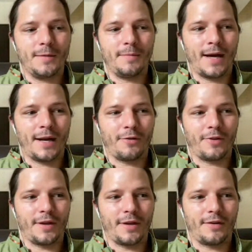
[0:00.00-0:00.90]
um, I
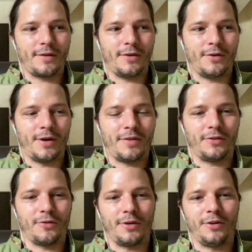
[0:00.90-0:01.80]
don't think you know. I
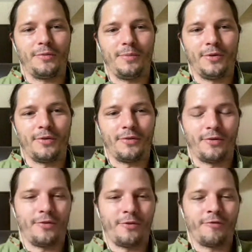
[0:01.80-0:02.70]
think they're a little they're
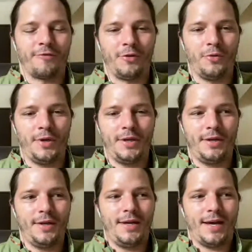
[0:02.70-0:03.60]
they're they're
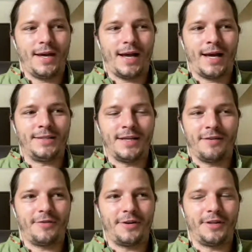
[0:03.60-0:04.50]
fluid. And I
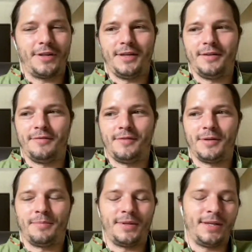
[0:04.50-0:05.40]
definitely
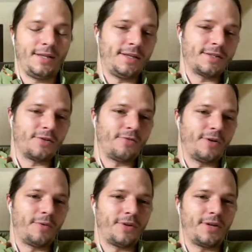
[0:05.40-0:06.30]
completely
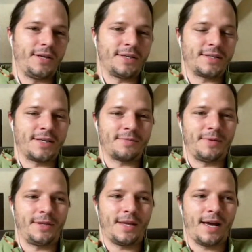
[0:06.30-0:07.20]
disagree with any
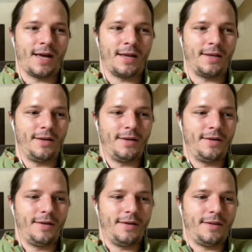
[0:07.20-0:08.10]
assessment that
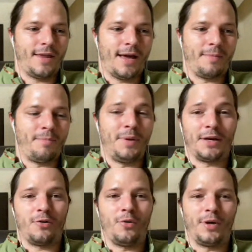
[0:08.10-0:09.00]
that
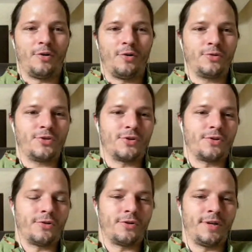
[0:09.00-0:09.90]
Bitcoin
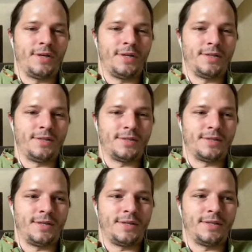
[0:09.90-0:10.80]
culture
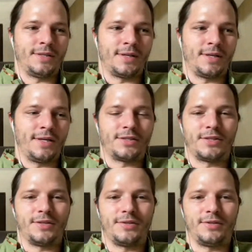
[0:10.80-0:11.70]
is is
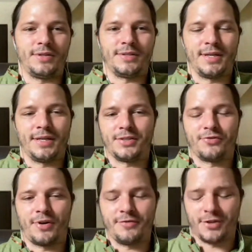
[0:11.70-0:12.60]
against is against